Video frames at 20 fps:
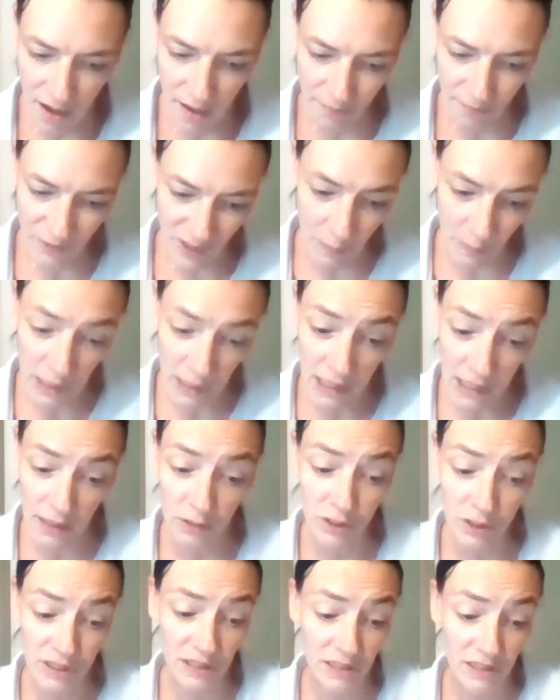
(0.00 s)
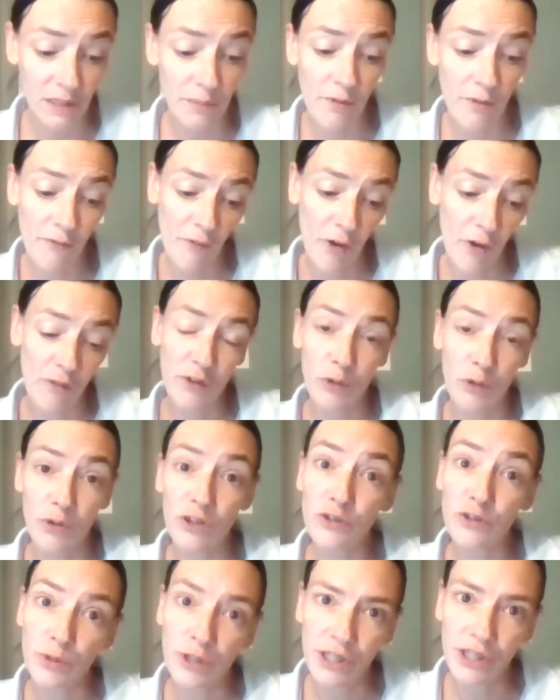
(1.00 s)
Something else that some of our
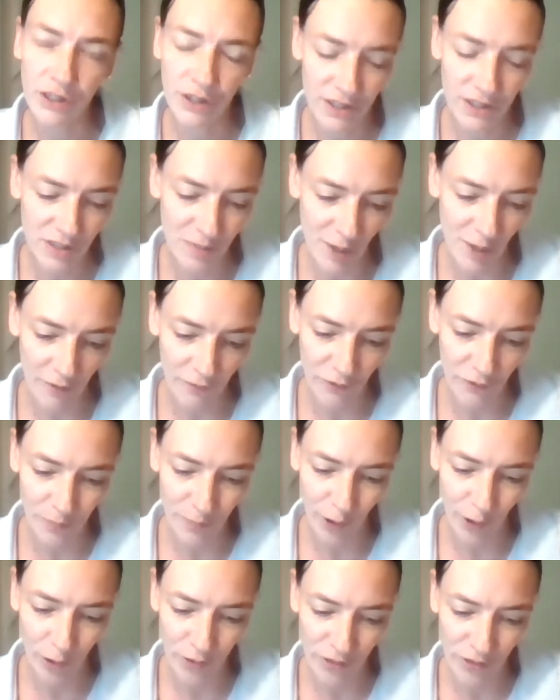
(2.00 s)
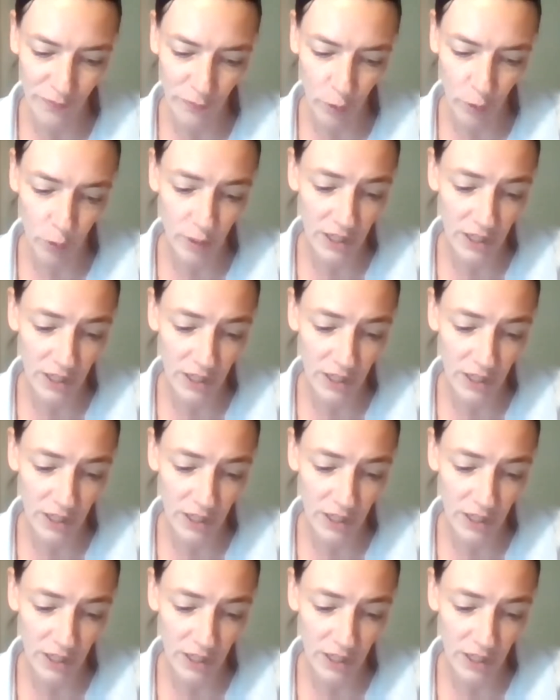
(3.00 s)
viewers were curious about for both of you